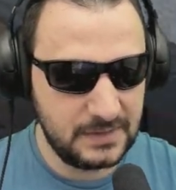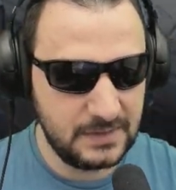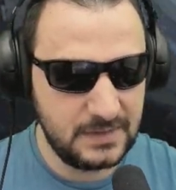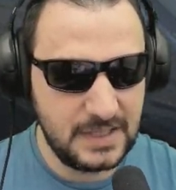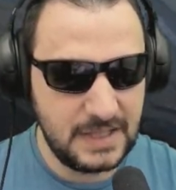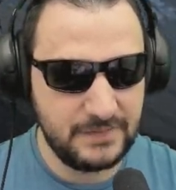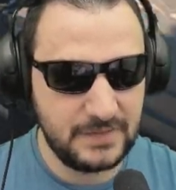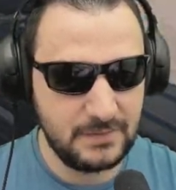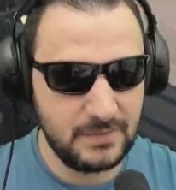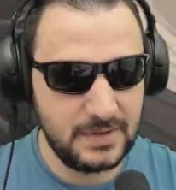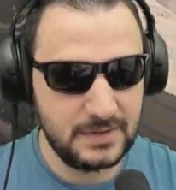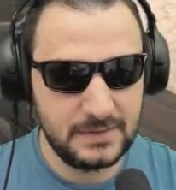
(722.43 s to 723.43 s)
everywhere,
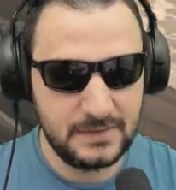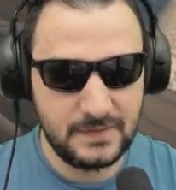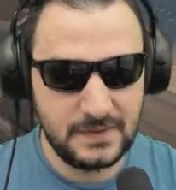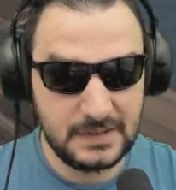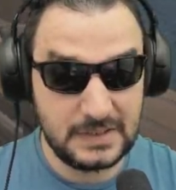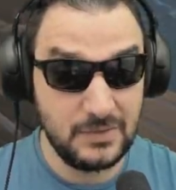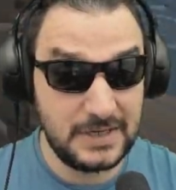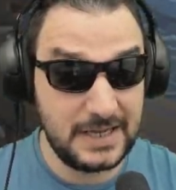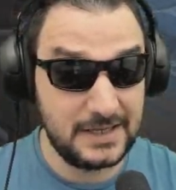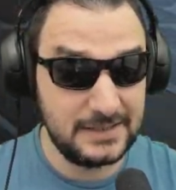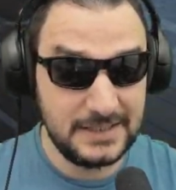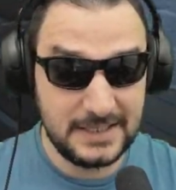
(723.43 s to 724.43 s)
you know, like nearly